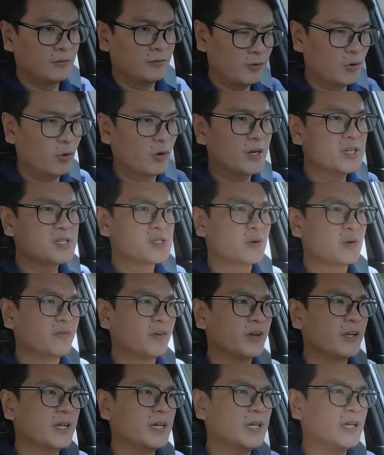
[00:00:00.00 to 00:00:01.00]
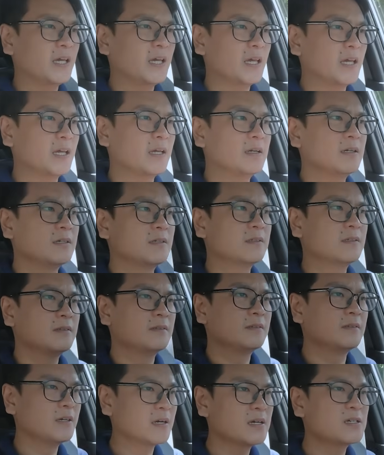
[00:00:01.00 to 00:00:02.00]
Of course, overtaking
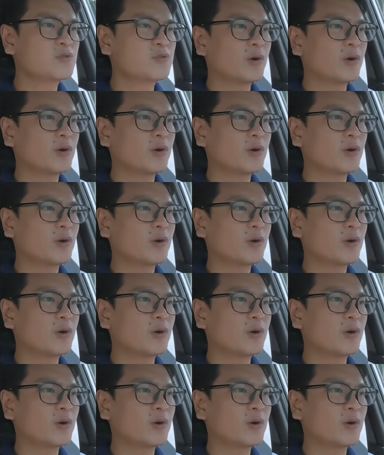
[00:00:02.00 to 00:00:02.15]
does